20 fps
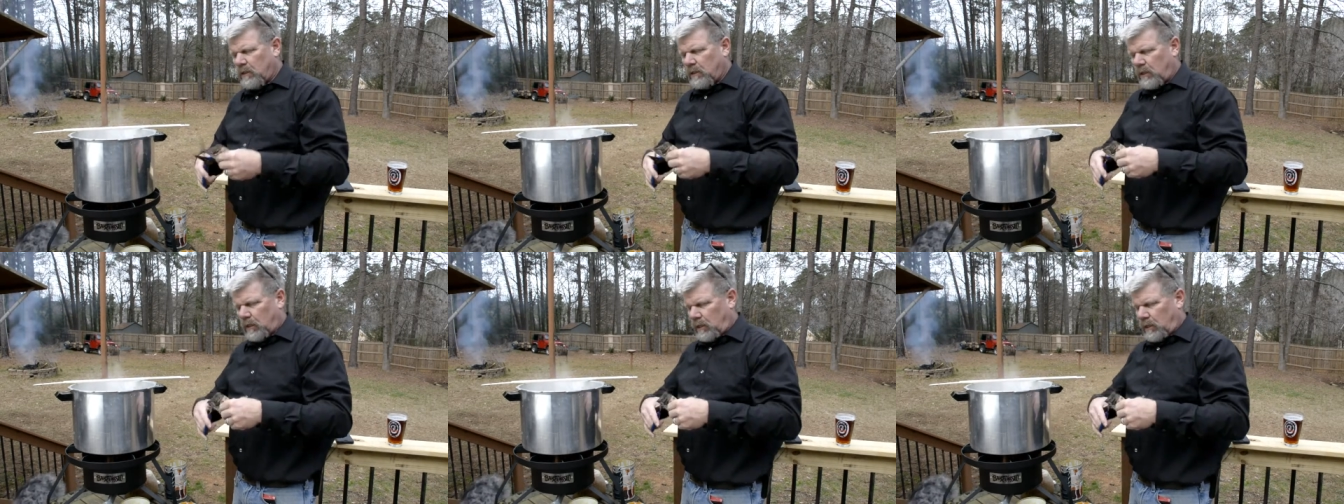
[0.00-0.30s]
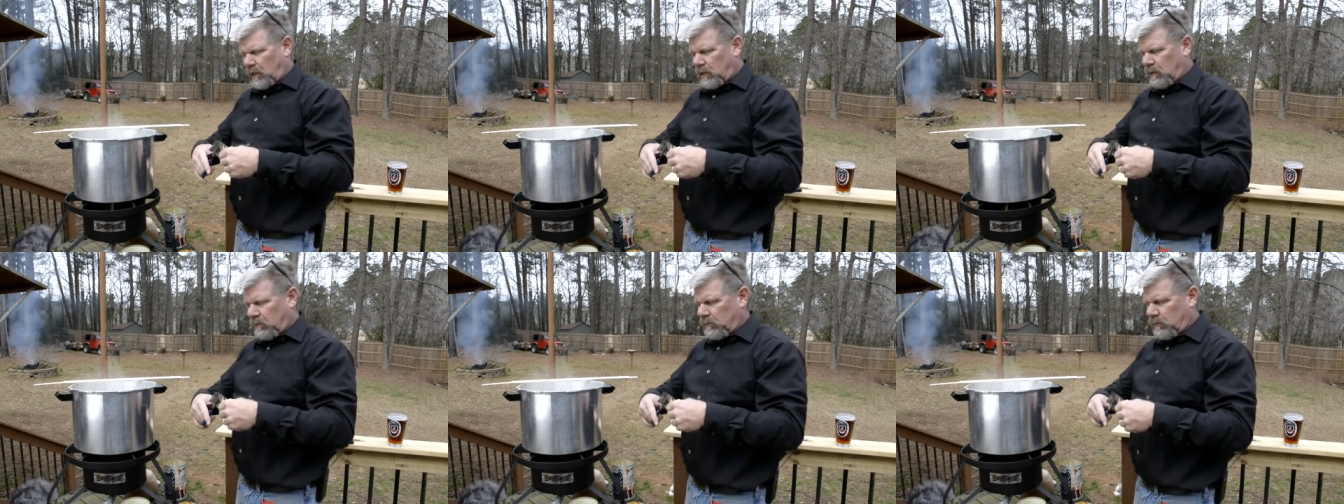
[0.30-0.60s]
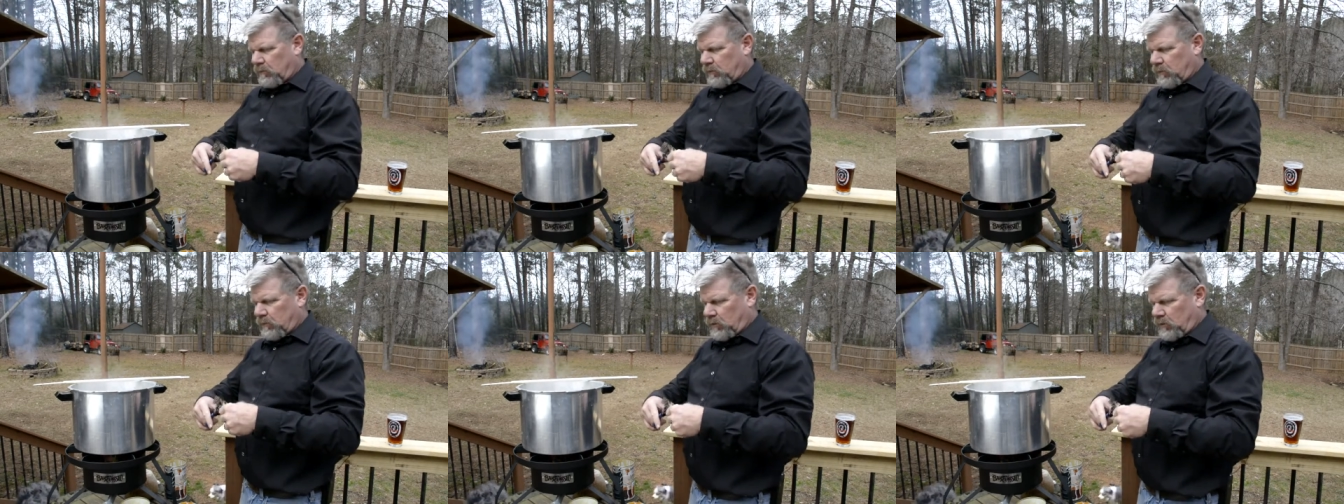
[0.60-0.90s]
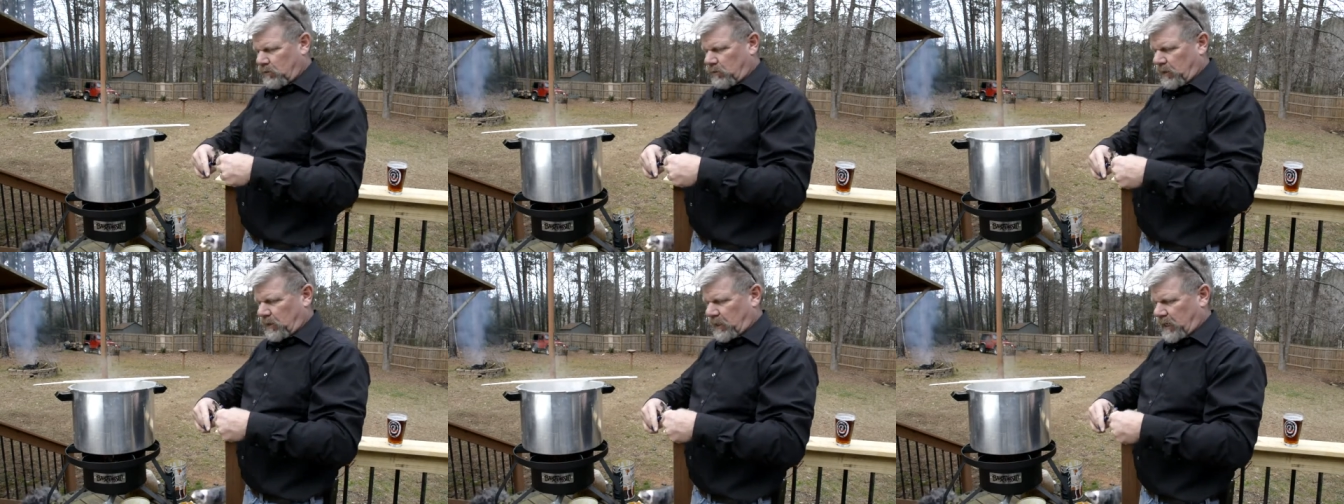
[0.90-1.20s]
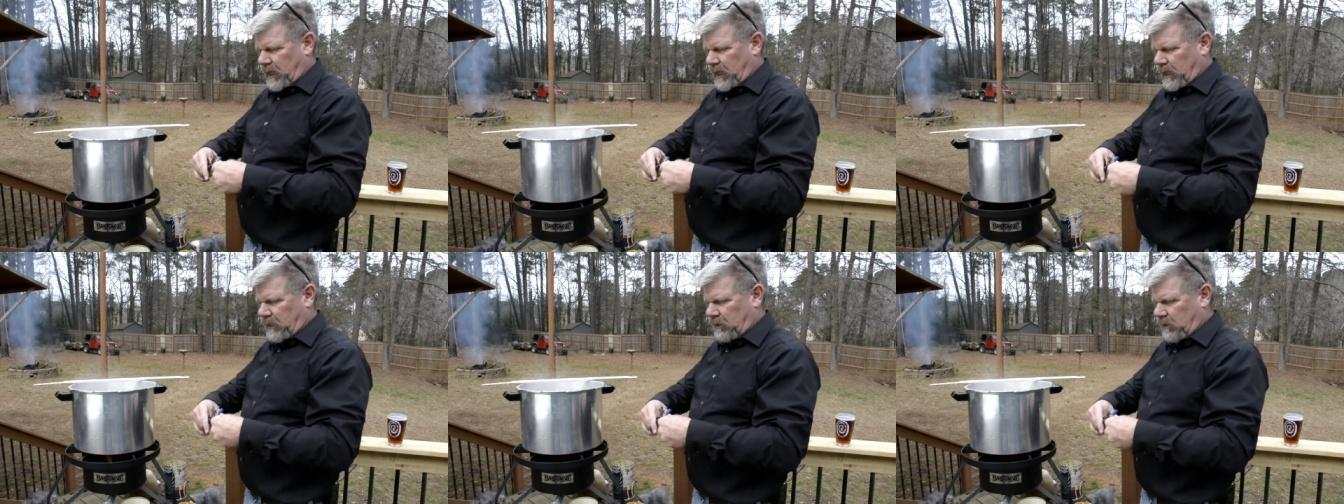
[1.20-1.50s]
Um, so we're going
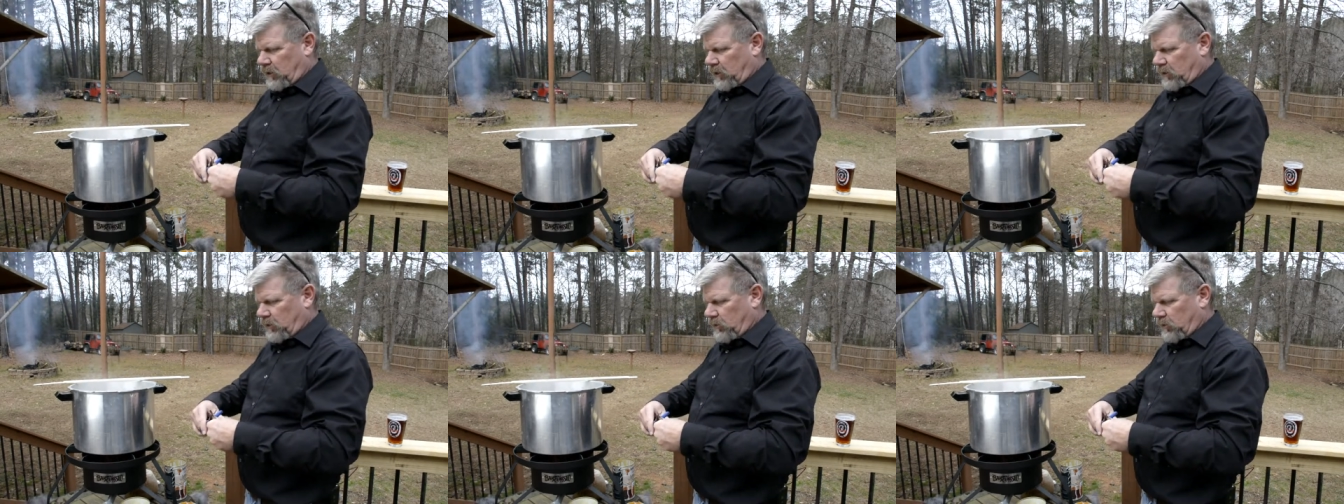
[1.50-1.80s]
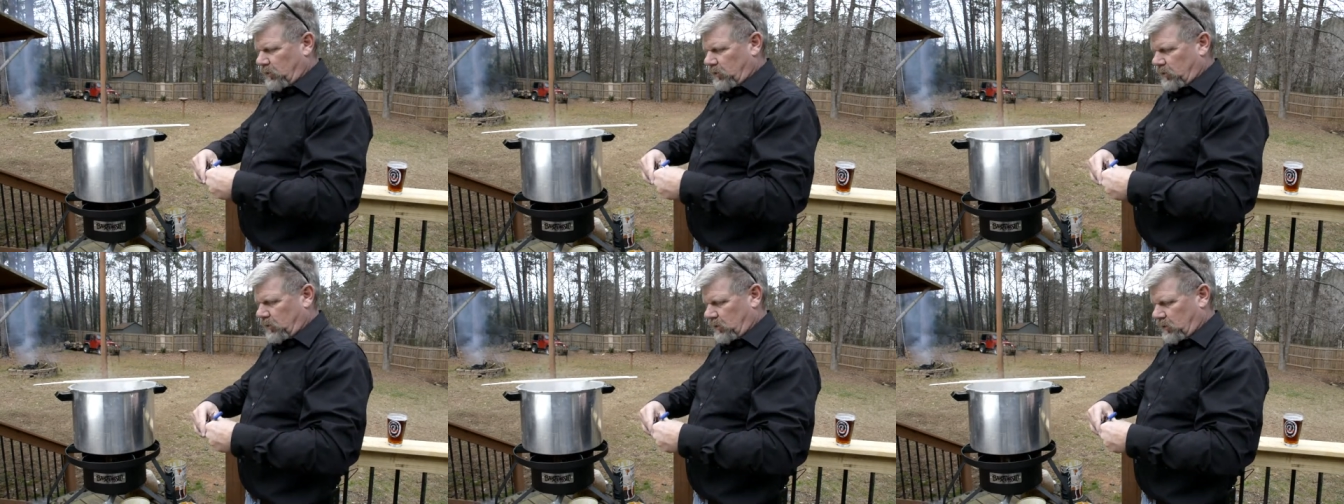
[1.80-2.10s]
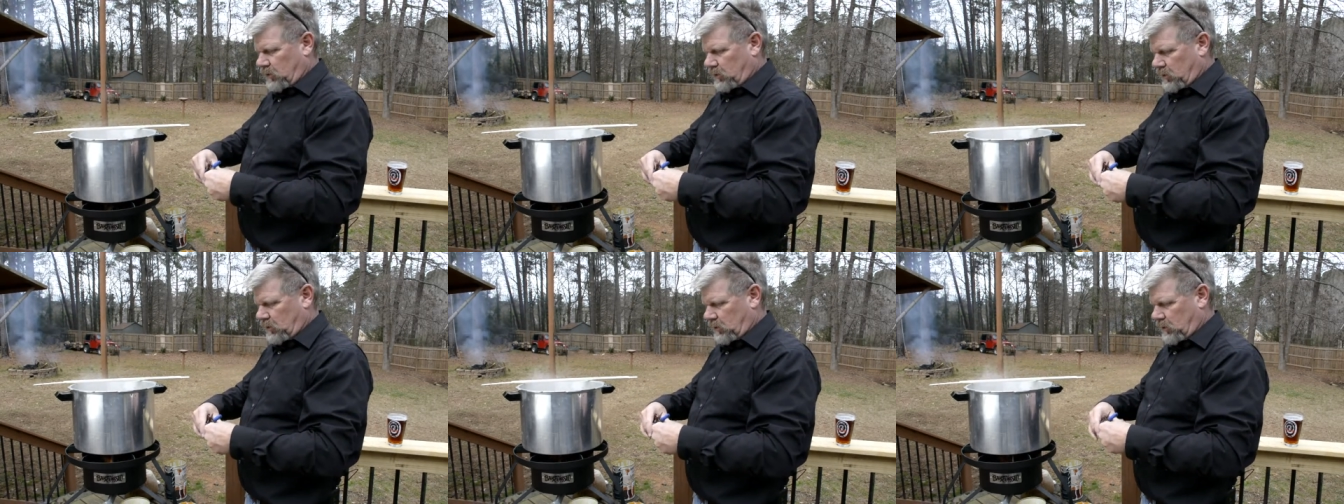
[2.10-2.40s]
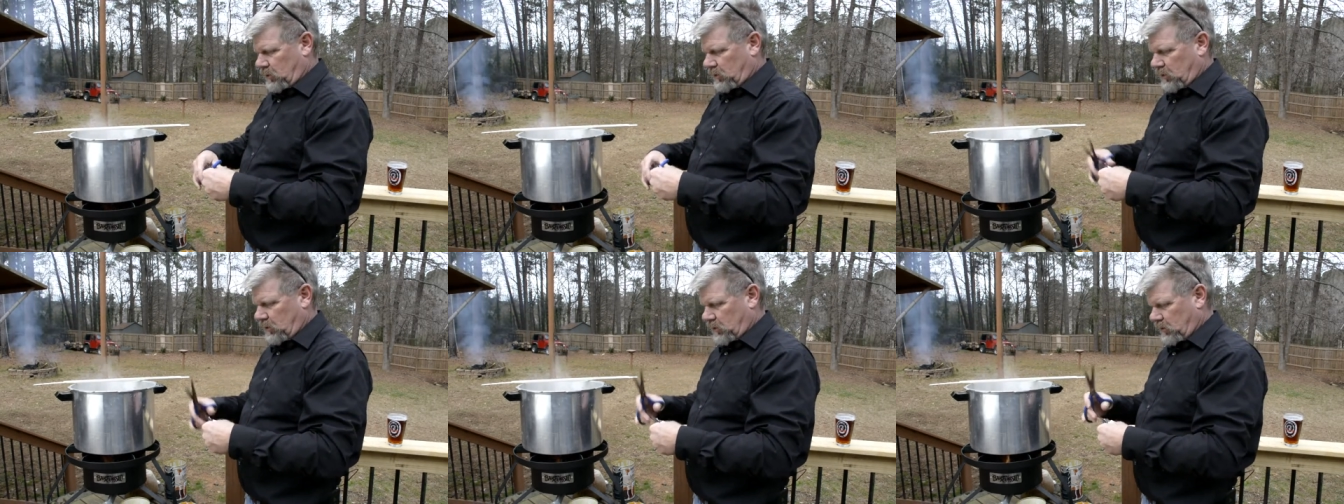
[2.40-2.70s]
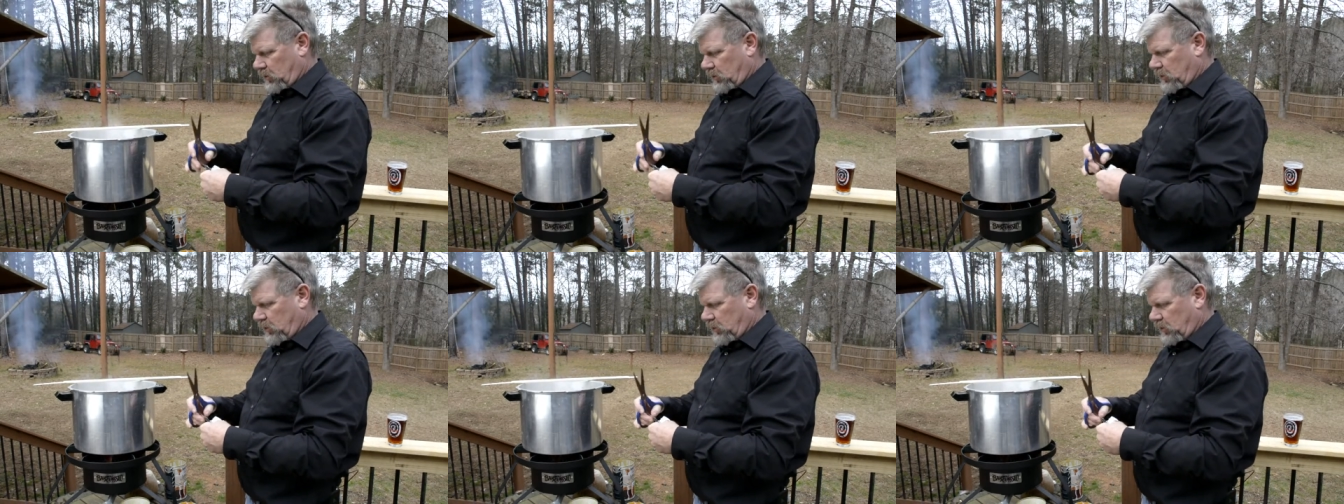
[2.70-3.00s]
to add those
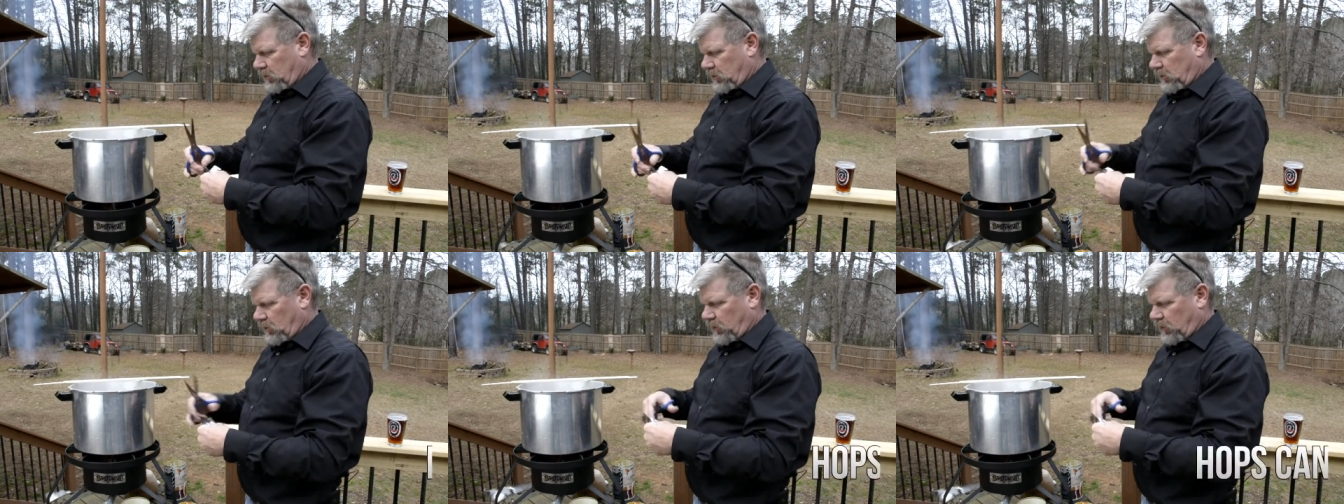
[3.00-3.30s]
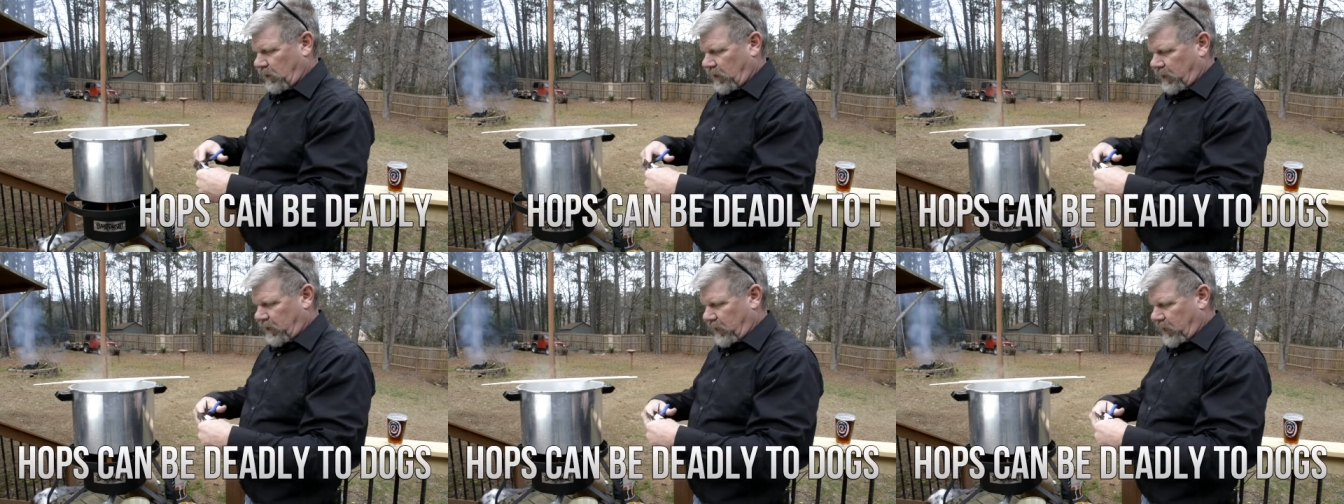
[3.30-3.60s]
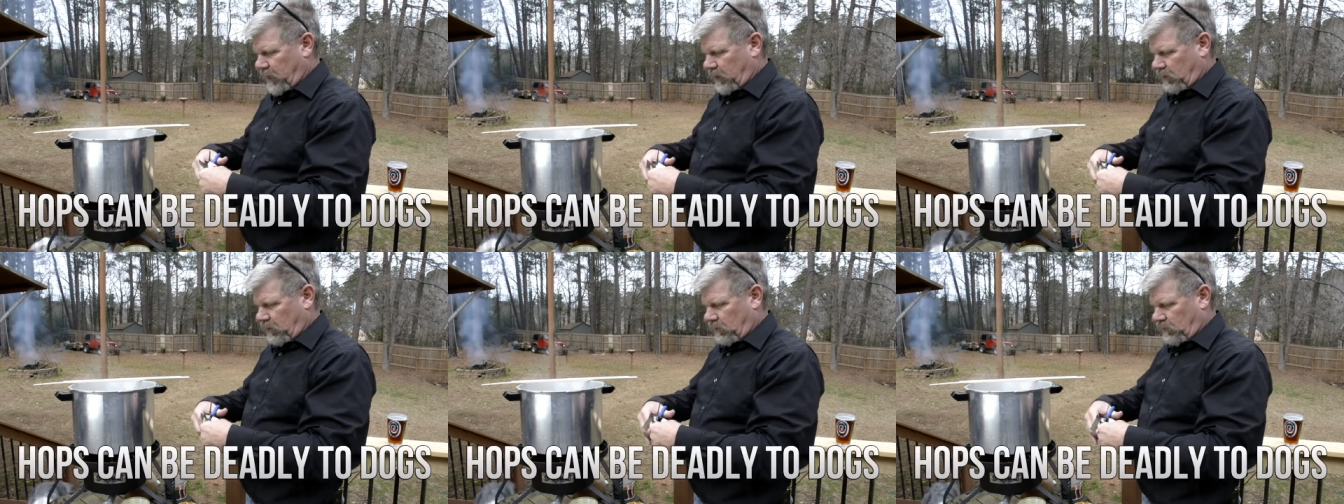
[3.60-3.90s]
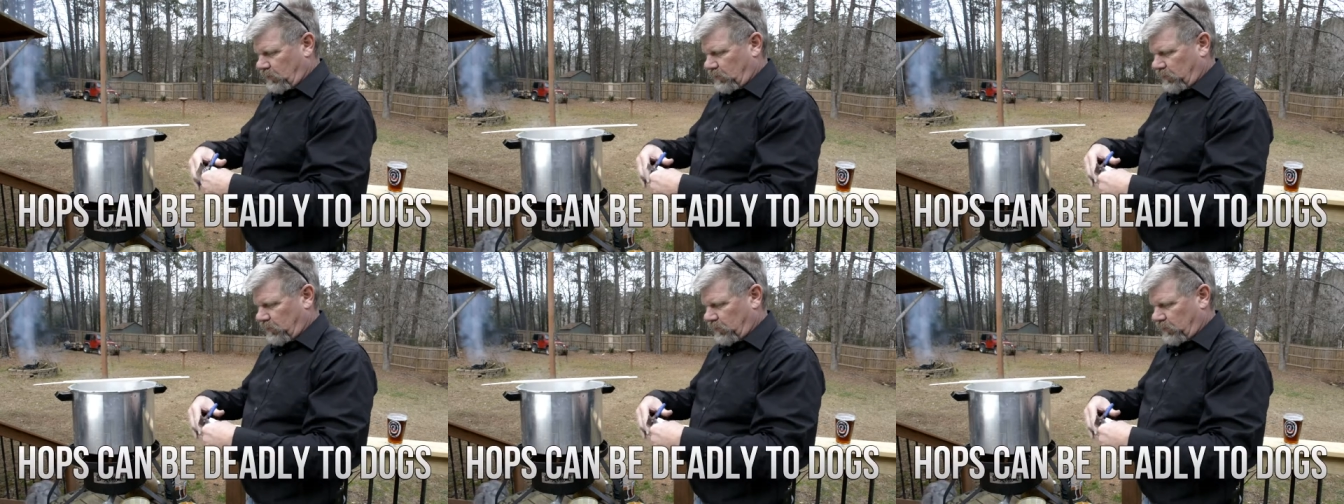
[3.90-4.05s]
right now.